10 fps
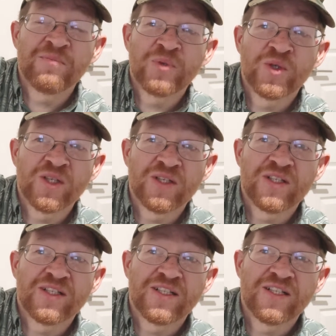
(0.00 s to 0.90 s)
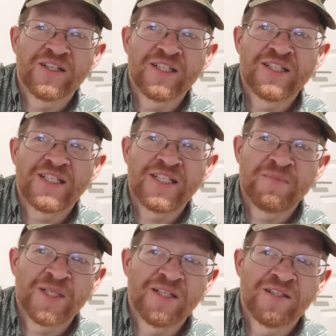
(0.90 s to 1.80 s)
import on
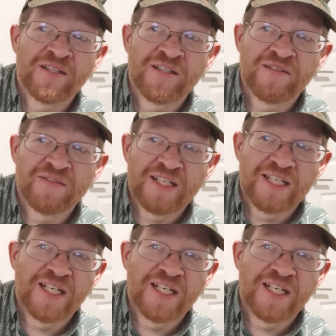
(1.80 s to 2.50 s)
a pair of